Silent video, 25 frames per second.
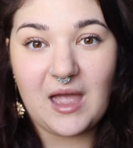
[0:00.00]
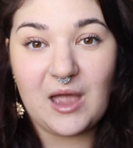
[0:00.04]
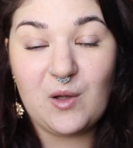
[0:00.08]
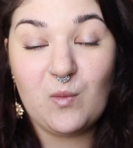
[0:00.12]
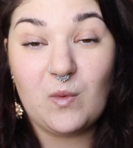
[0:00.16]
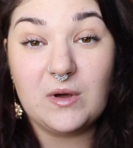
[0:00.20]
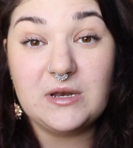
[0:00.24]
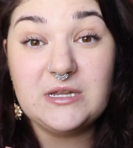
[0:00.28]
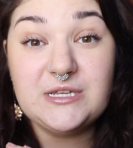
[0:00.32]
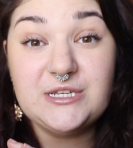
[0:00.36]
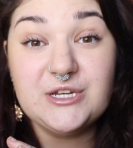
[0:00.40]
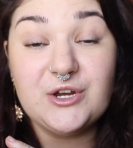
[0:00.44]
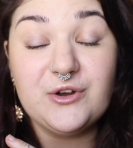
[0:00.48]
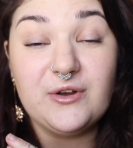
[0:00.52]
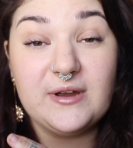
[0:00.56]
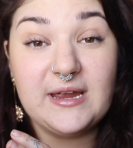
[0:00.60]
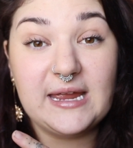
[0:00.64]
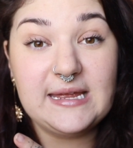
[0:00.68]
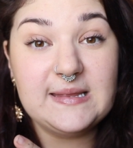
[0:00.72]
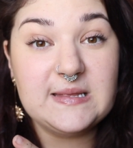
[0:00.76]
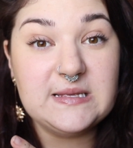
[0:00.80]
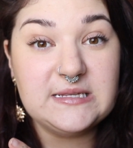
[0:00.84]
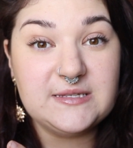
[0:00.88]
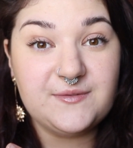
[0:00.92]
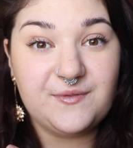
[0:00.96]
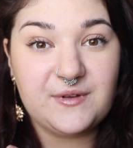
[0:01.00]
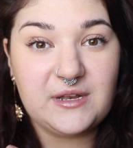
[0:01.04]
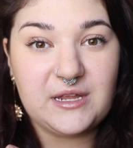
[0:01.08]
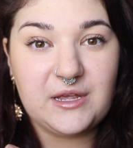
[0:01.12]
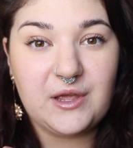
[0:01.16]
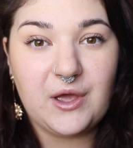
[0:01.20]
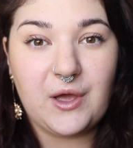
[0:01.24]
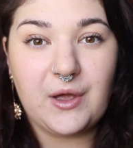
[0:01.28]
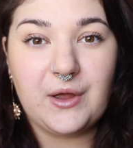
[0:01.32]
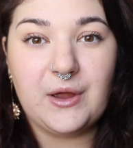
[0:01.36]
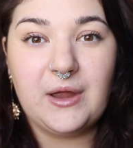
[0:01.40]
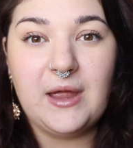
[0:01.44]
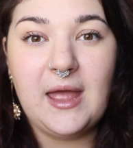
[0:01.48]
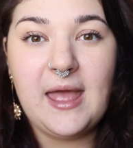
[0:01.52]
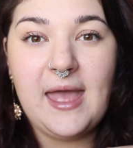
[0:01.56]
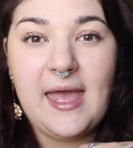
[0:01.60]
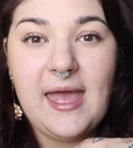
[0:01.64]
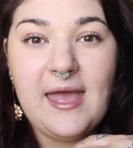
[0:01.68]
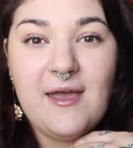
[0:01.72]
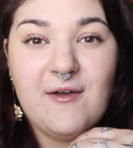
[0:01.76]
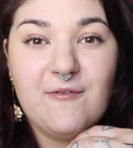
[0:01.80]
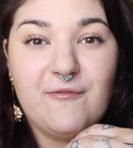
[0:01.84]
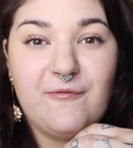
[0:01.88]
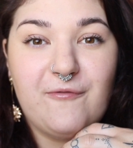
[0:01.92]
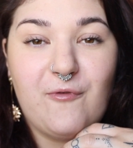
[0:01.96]
I wanted to create this video
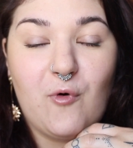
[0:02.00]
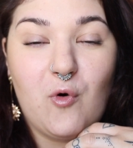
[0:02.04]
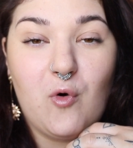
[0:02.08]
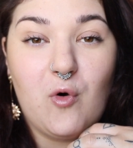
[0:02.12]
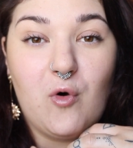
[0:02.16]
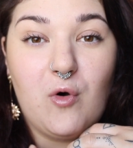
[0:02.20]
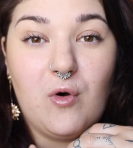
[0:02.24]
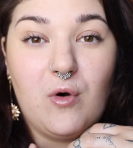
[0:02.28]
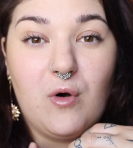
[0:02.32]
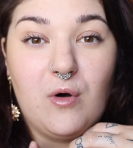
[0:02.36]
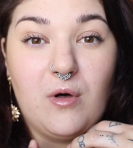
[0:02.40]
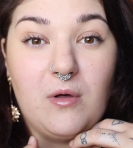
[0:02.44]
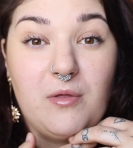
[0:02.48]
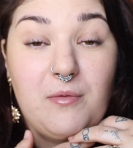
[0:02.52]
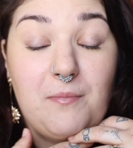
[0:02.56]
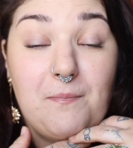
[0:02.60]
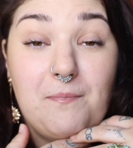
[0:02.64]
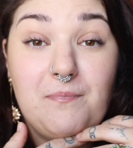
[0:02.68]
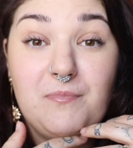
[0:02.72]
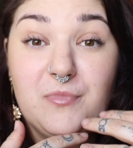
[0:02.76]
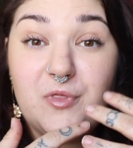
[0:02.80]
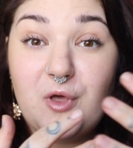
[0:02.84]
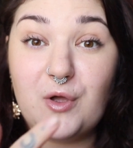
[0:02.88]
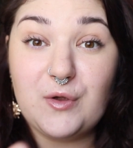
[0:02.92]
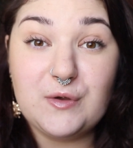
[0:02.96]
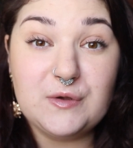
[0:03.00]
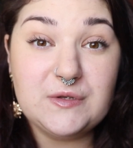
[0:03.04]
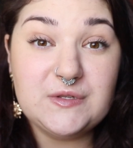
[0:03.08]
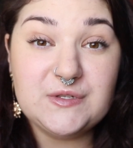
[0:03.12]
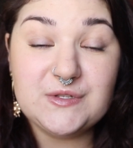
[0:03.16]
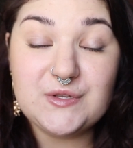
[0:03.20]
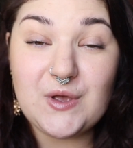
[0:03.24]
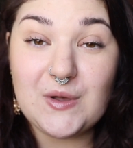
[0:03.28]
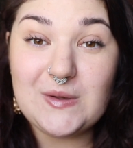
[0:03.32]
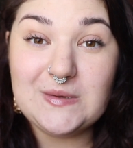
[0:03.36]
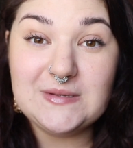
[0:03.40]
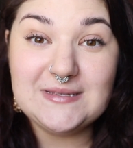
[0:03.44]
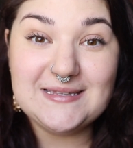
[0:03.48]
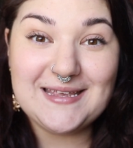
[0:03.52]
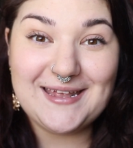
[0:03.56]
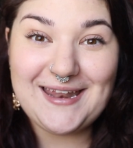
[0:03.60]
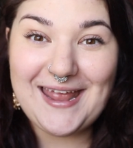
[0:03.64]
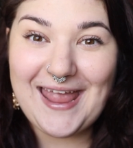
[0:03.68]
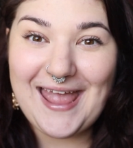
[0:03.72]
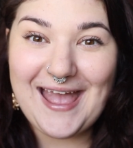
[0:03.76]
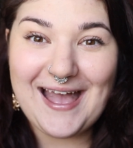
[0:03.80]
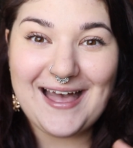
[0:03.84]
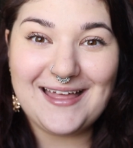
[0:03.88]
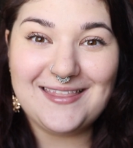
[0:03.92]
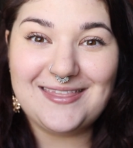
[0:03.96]
for those souls that
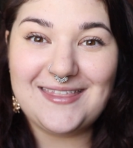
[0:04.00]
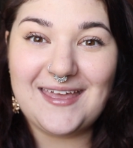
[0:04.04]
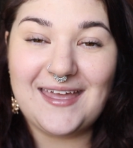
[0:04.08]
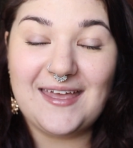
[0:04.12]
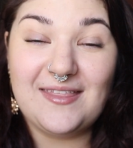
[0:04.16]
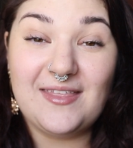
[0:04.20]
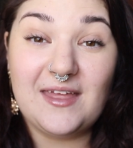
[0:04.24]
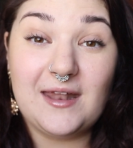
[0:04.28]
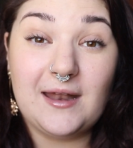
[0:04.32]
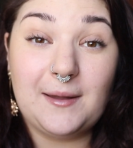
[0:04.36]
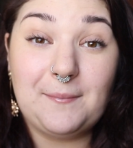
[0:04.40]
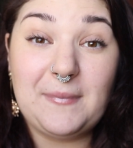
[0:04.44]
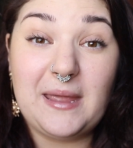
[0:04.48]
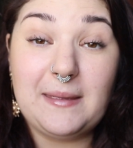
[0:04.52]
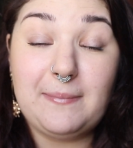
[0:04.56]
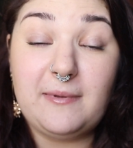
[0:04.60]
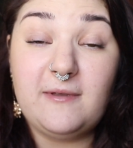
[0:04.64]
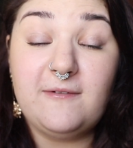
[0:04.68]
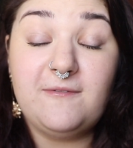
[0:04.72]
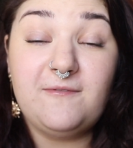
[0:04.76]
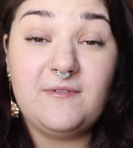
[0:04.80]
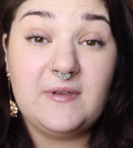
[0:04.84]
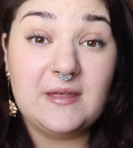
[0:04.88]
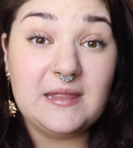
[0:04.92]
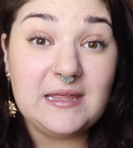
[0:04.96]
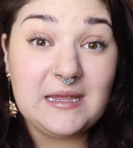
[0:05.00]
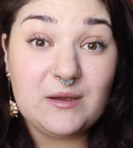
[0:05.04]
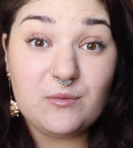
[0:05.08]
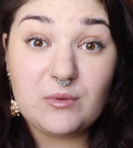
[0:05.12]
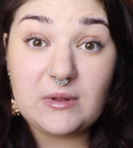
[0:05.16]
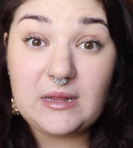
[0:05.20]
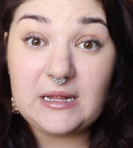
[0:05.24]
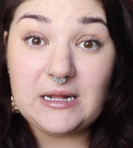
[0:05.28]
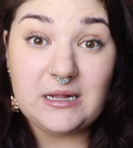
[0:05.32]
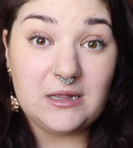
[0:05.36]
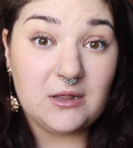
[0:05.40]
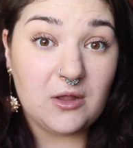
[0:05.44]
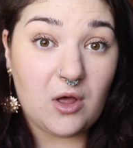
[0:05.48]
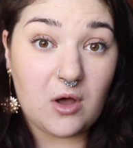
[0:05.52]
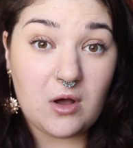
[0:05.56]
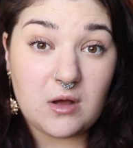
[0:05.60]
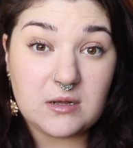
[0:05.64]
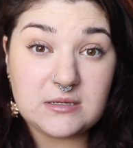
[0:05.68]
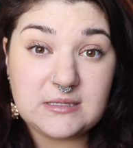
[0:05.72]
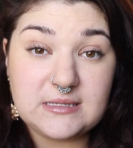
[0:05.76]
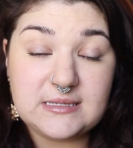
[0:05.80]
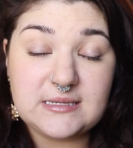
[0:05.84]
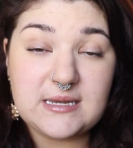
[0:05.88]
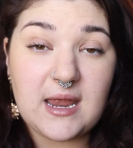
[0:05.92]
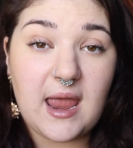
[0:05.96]
are out there that are maybe feeling really
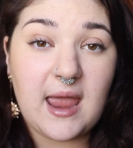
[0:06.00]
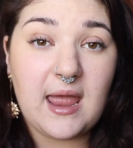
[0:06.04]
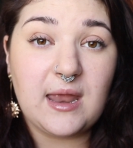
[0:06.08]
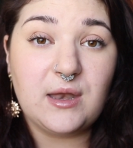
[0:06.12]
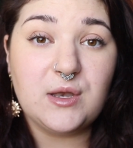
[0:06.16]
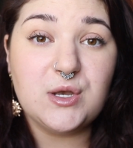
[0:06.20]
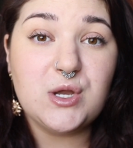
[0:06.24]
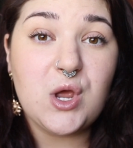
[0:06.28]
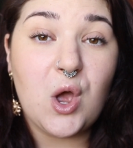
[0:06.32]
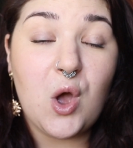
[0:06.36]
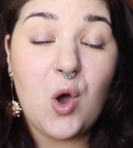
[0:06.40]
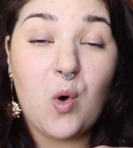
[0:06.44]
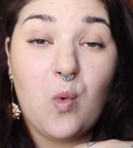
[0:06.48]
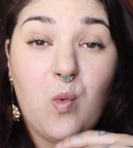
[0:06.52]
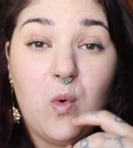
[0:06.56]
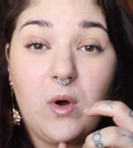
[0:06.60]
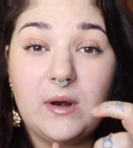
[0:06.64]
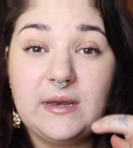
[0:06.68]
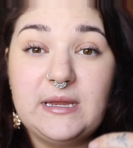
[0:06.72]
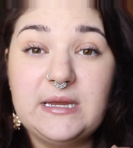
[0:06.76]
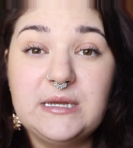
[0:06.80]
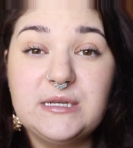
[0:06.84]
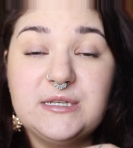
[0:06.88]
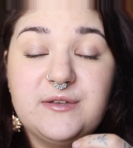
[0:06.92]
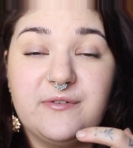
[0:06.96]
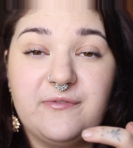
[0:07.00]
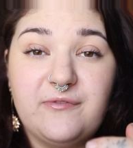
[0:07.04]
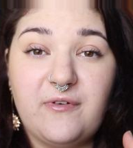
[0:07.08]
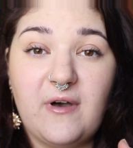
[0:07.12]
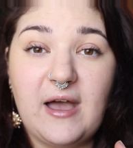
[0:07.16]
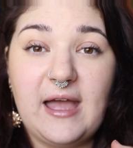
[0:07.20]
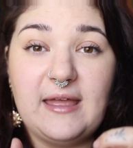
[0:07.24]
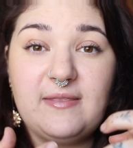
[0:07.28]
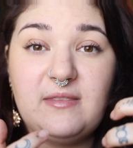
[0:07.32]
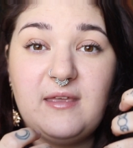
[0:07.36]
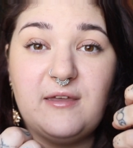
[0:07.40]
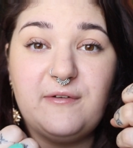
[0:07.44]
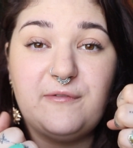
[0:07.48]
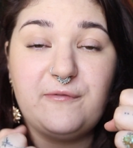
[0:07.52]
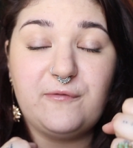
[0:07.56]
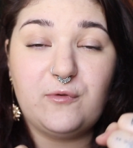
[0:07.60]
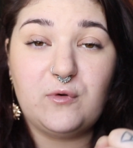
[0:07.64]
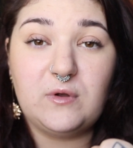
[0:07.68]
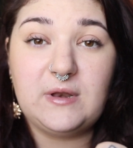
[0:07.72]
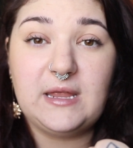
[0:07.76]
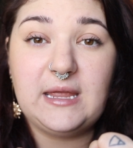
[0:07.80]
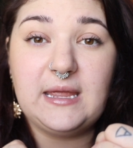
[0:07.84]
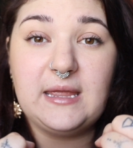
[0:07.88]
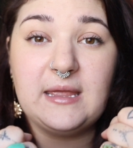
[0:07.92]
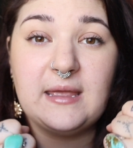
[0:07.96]
lost and wanting to find their
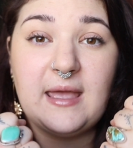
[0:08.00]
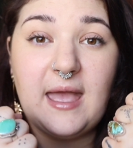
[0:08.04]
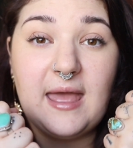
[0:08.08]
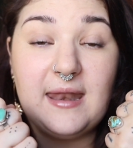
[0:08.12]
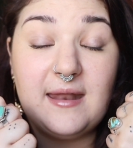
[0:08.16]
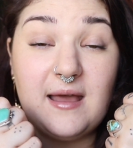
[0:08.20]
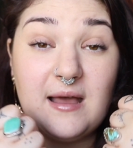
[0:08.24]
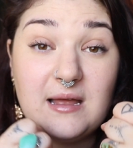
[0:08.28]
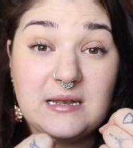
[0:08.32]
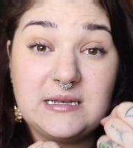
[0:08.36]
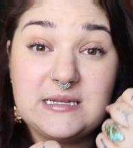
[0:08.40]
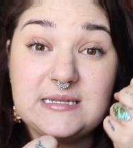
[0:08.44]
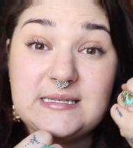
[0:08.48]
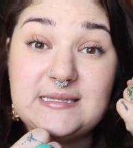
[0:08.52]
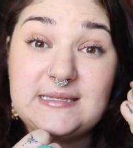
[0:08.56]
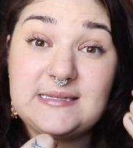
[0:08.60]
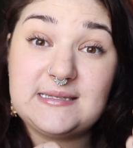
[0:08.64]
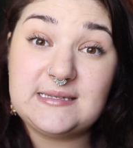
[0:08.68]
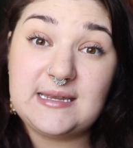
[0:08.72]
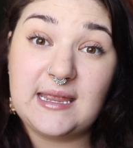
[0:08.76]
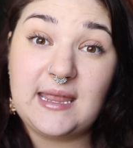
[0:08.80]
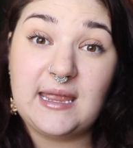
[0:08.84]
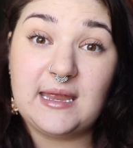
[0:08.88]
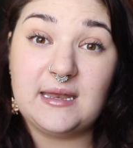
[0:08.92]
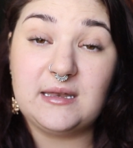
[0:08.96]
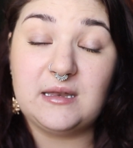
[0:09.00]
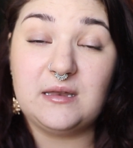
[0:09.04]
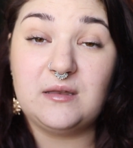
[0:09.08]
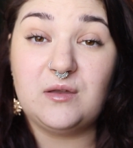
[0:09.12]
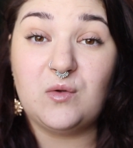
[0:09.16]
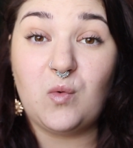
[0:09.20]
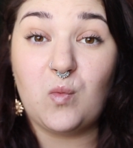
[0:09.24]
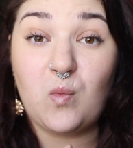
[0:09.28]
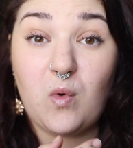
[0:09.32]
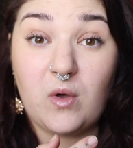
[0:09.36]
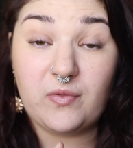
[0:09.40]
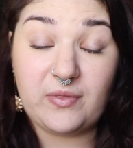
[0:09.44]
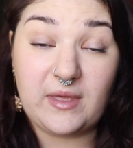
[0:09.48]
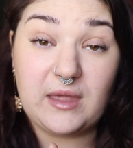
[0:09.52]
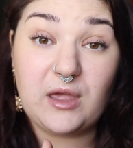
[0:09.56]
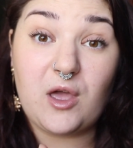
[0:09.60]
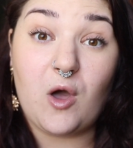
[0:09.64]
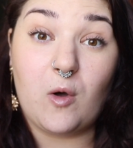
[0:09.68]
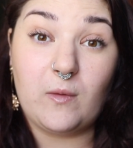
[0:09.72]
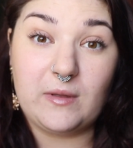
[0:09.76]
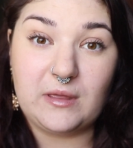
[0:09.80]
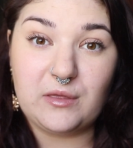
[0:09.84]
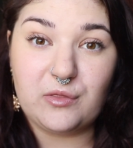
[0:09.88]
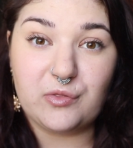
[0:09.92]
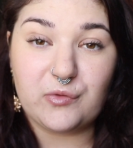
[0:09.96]
footing and understand what they're
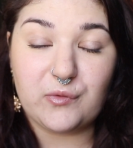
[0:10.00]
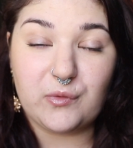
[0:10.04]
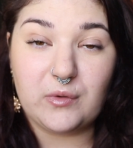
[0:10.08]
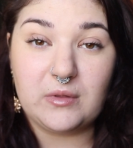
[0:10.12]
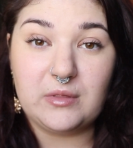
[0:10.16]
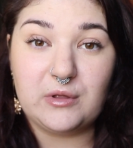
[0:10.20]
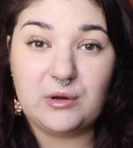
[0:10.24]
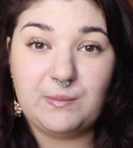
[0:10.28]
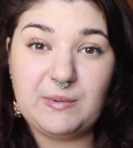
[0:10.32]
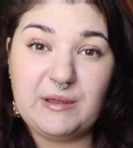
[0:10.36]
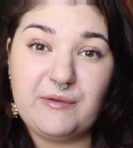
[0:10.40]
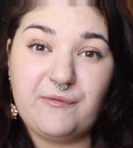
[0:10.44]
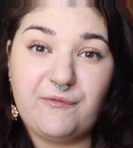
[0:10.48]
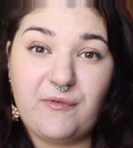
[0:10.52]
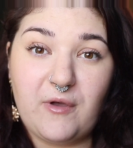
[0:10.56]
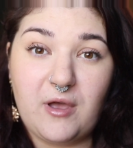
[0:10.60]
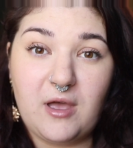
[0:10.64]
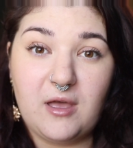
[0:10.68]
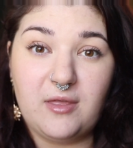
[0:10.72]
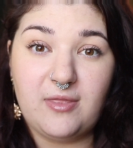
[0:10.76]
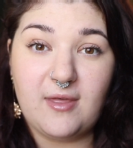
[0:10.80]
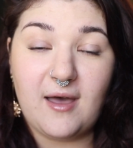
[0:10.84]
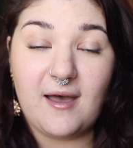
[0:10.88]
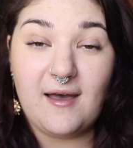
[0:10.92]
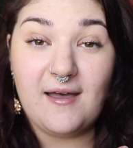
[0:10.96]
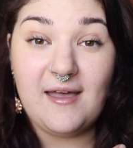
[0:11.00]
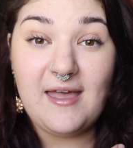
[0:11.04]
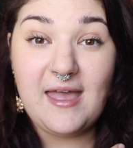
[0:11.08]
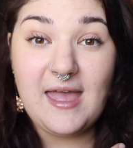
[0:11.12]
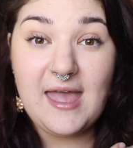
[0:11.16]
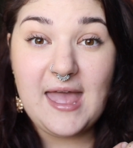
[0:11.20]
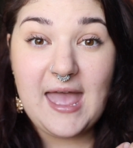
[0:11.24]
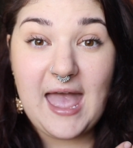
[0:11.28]
going through a little bit further.